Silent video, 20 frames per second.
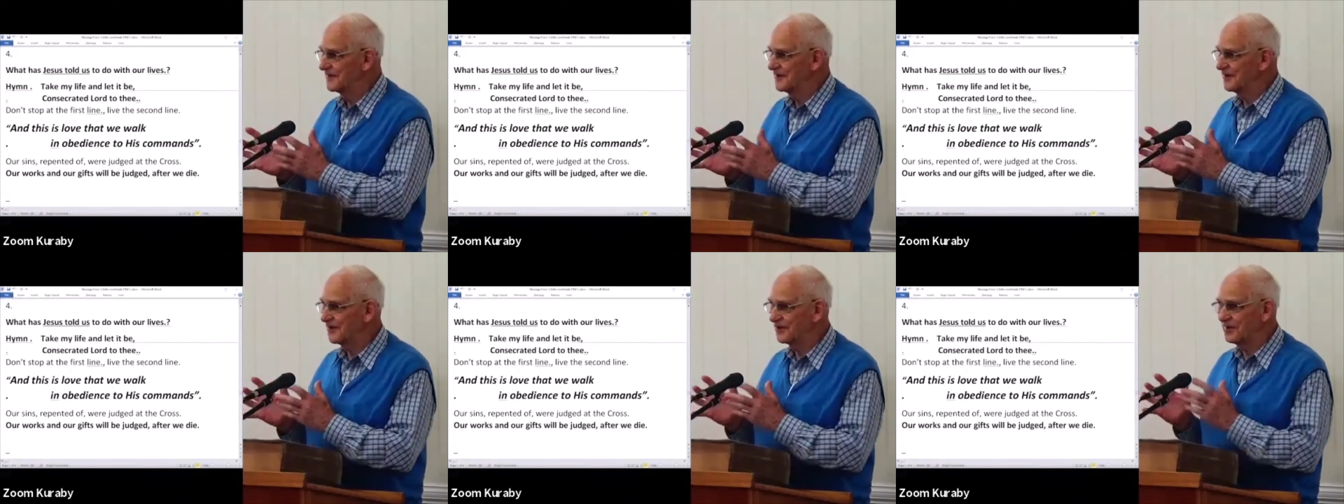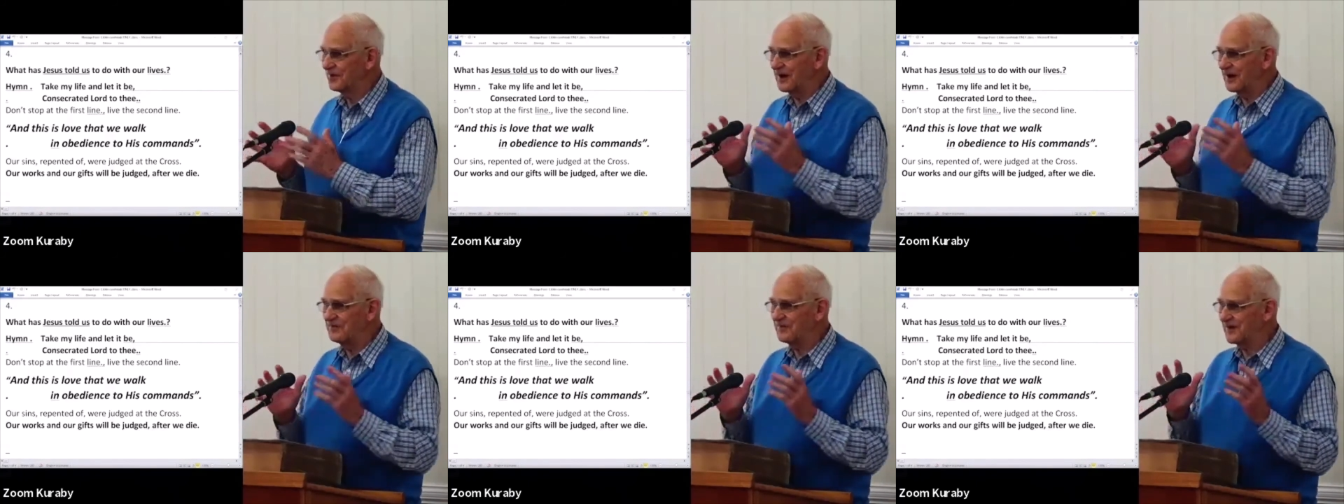
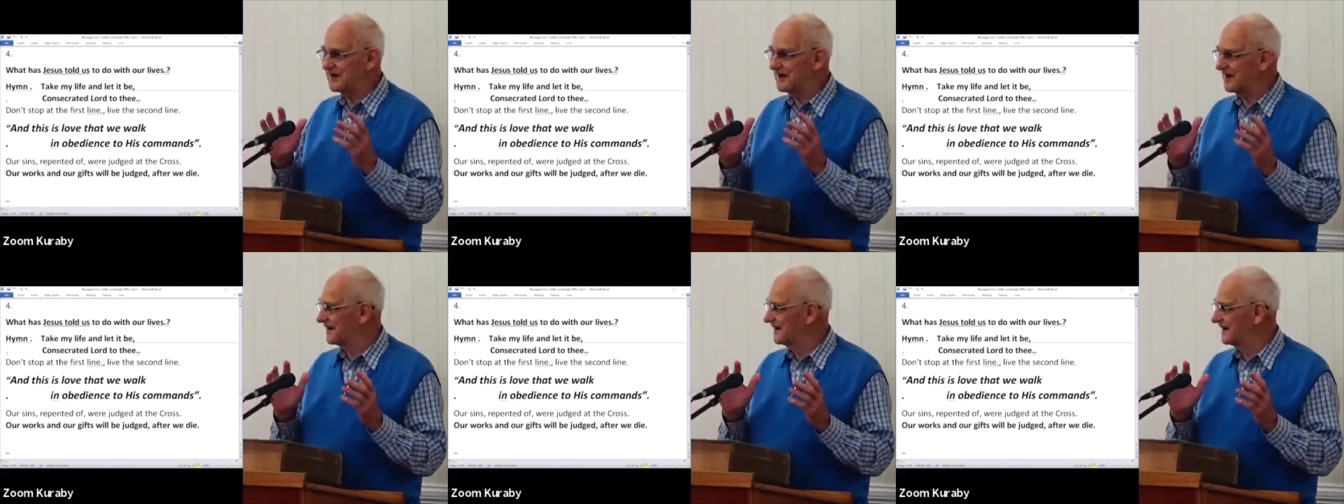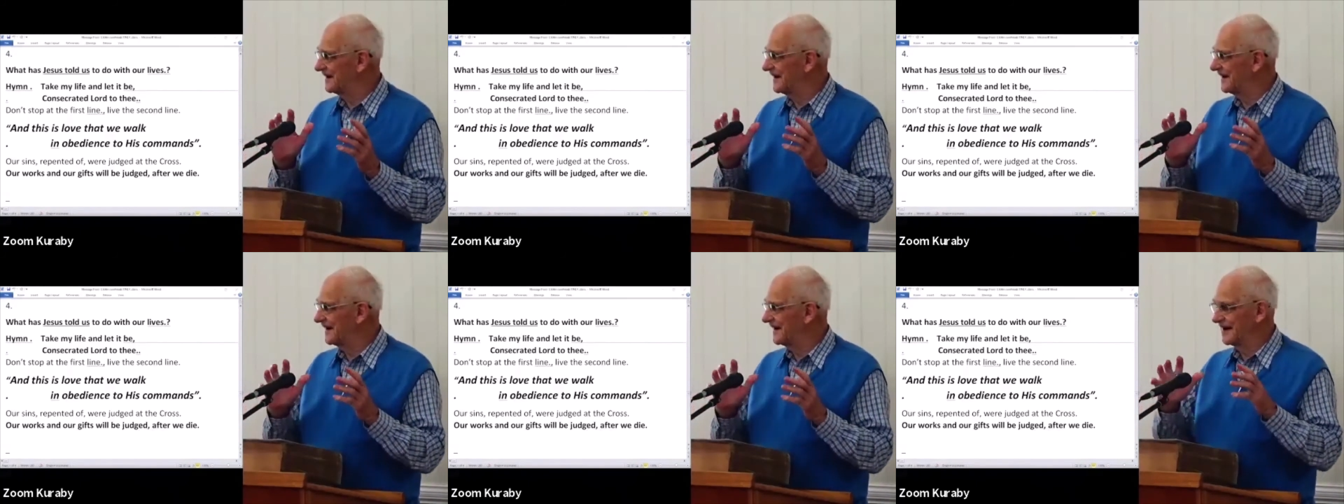maybe a,
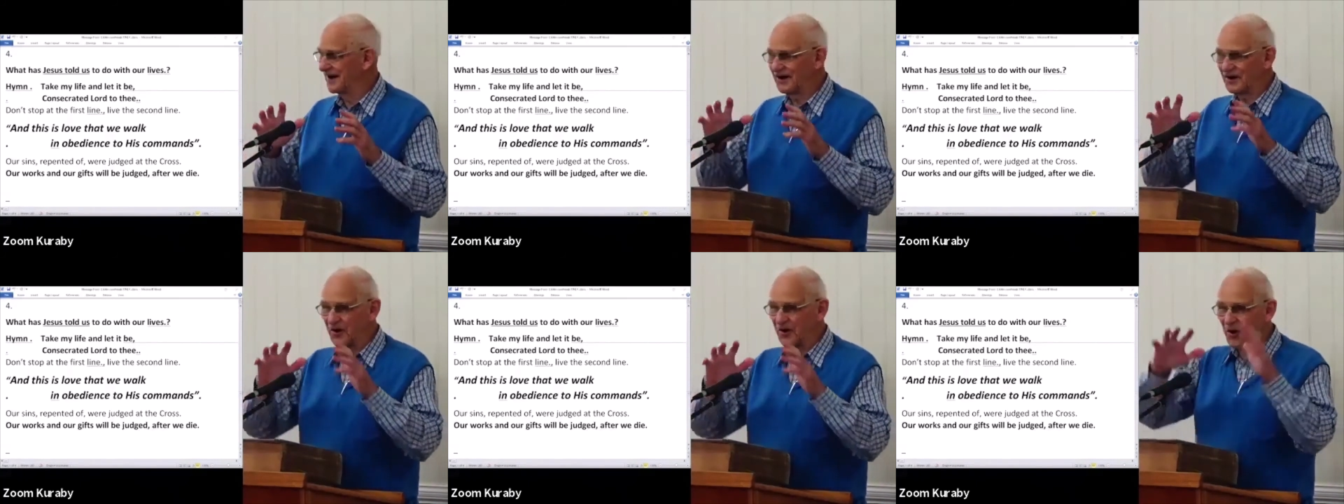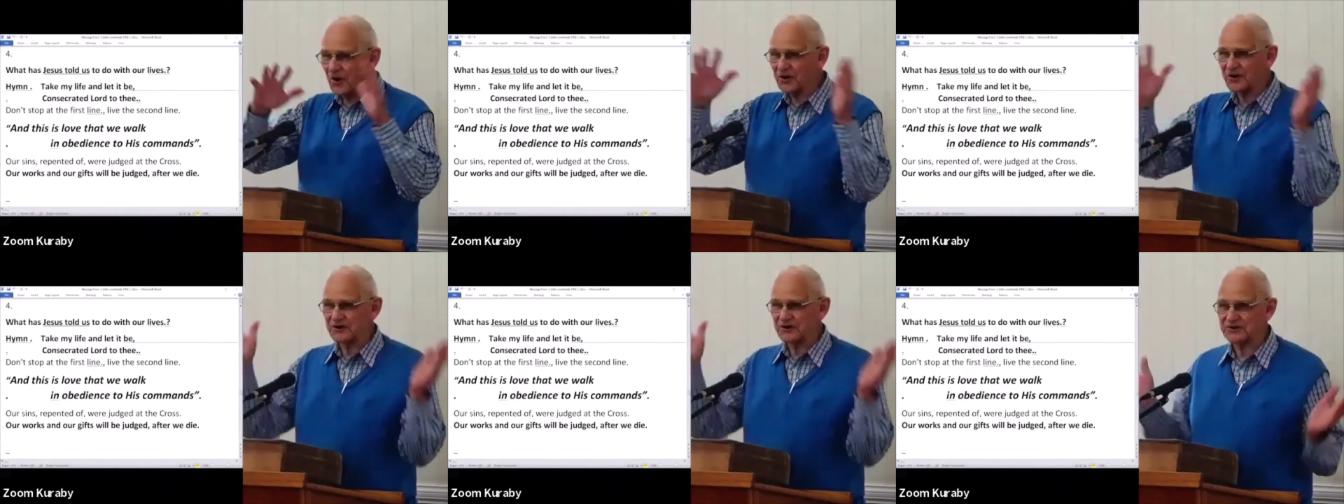an
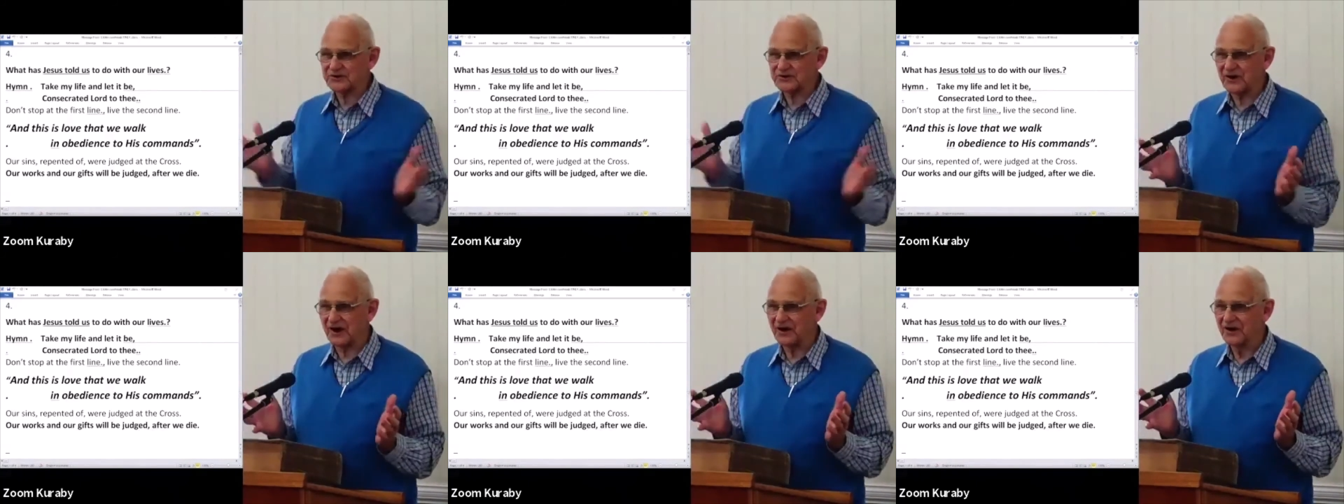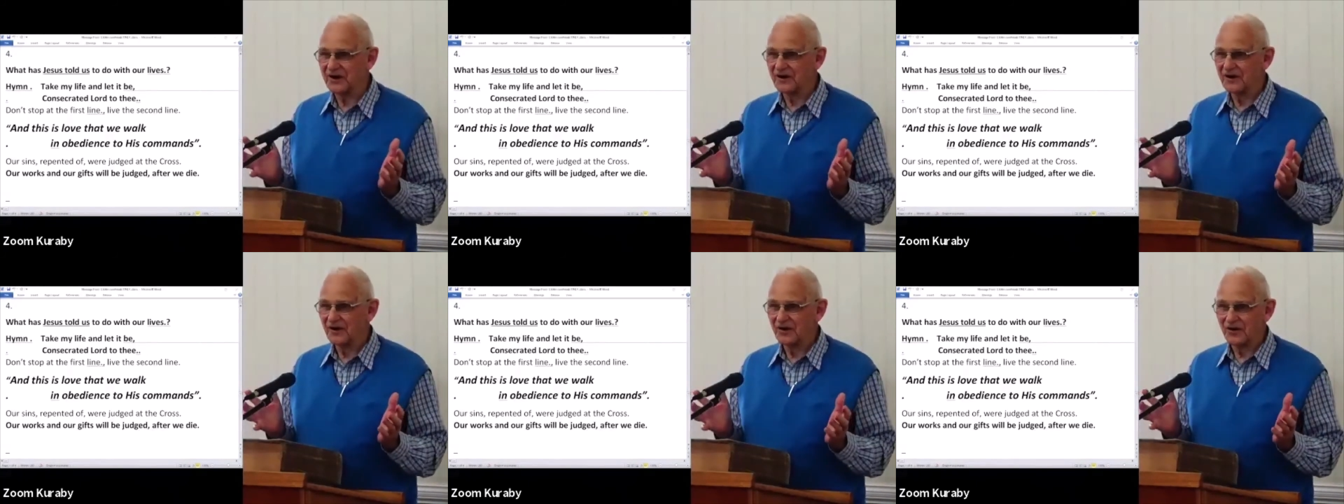orchestra
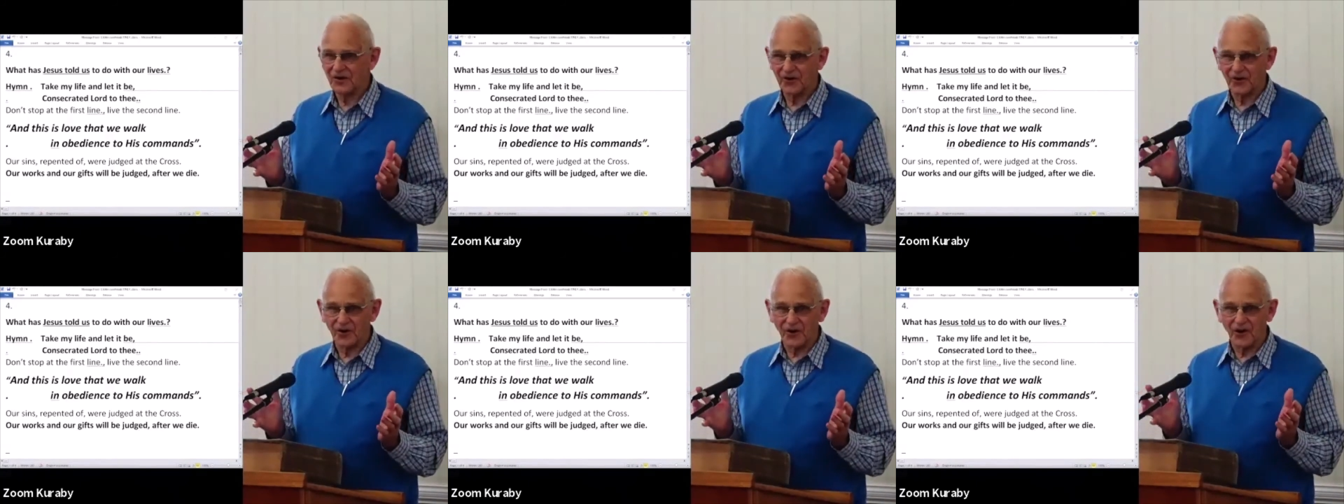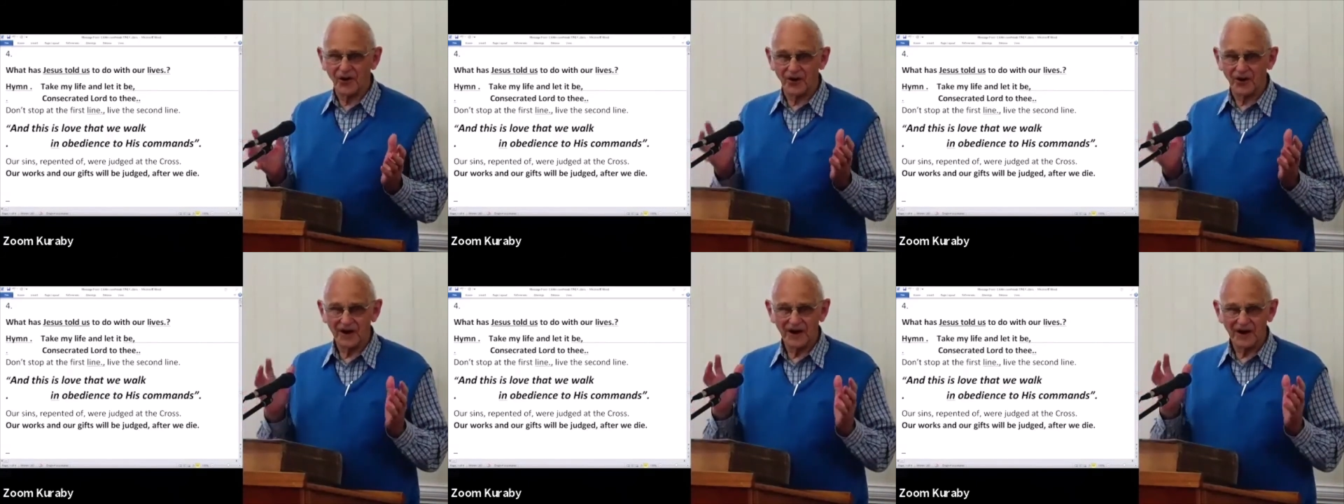or
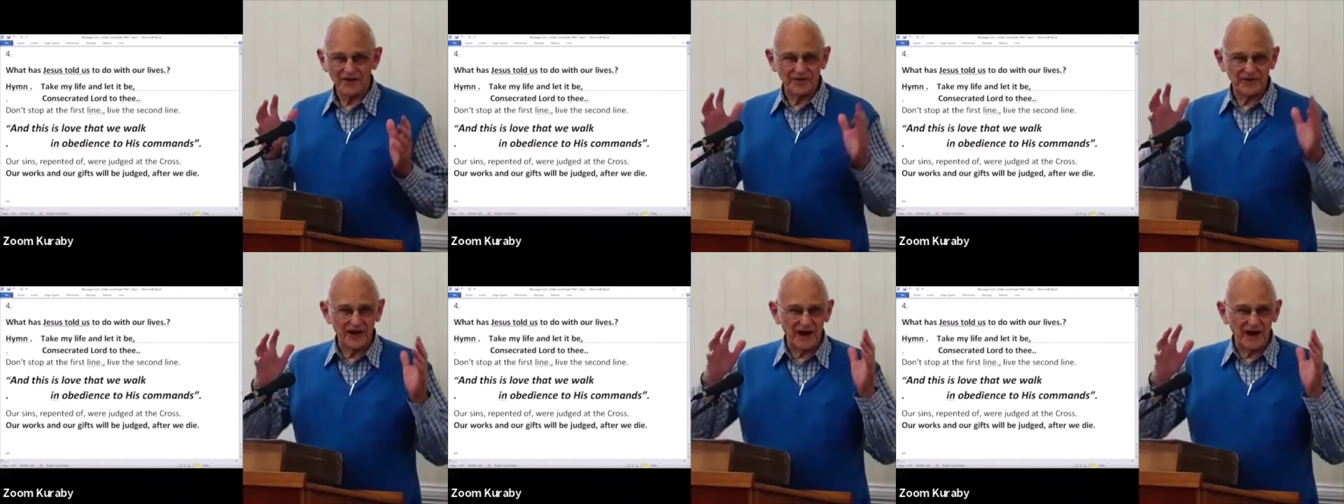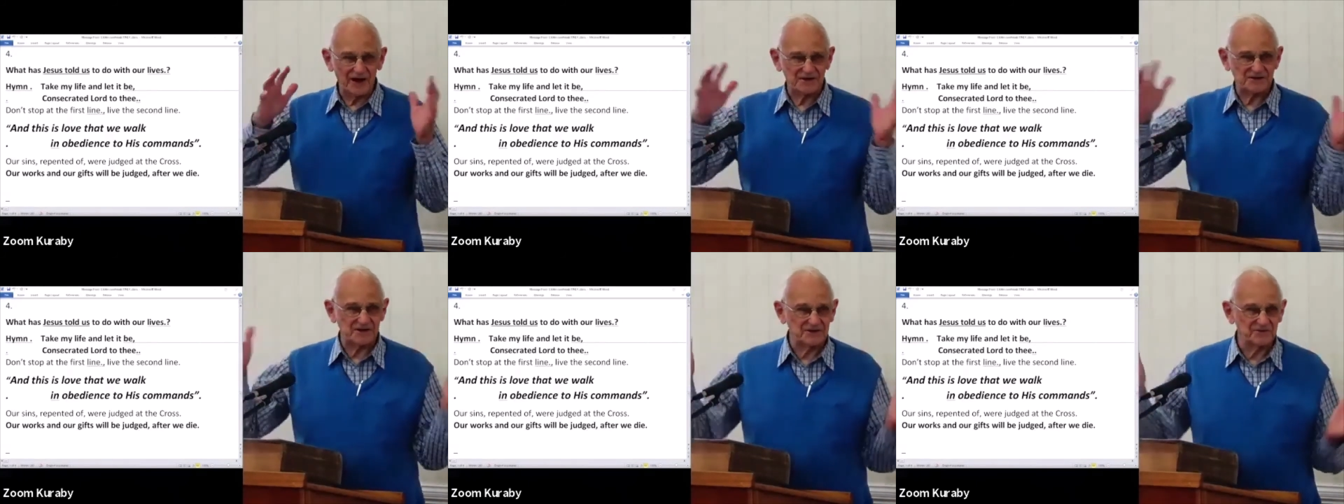a
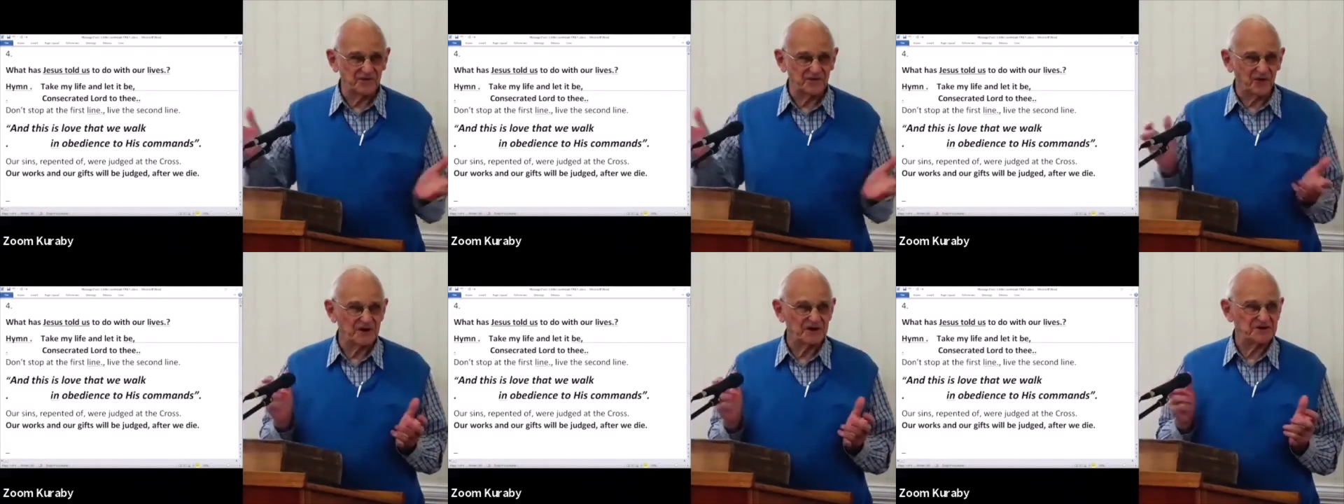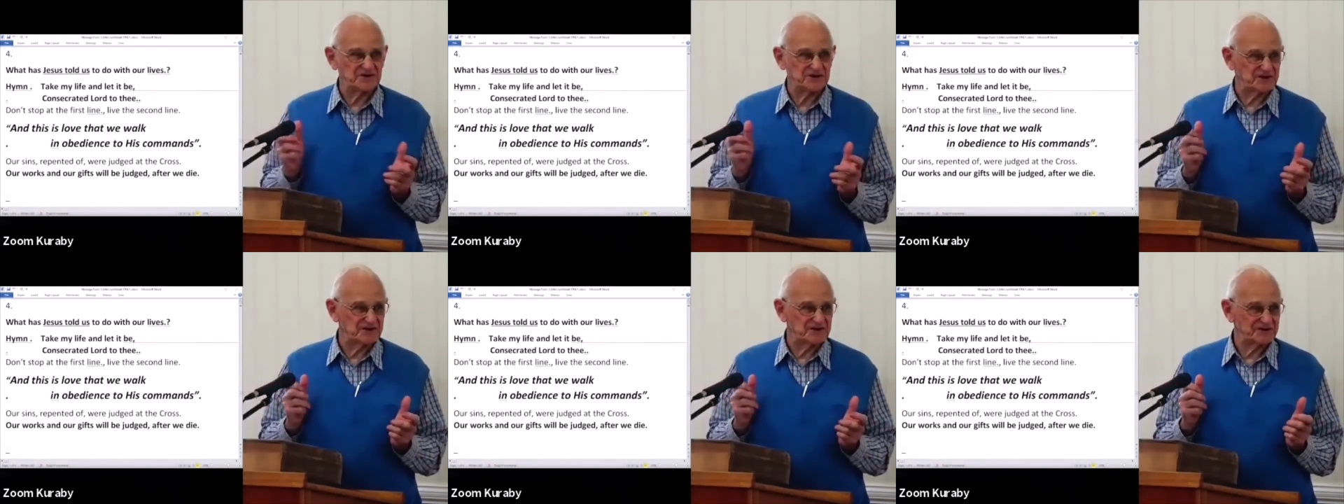thousand
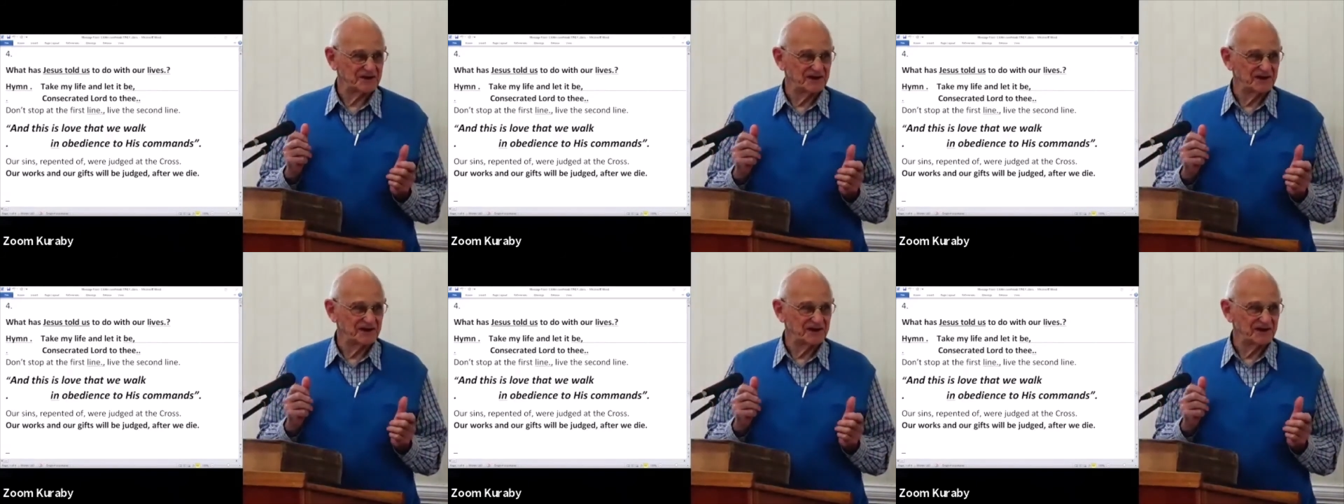voices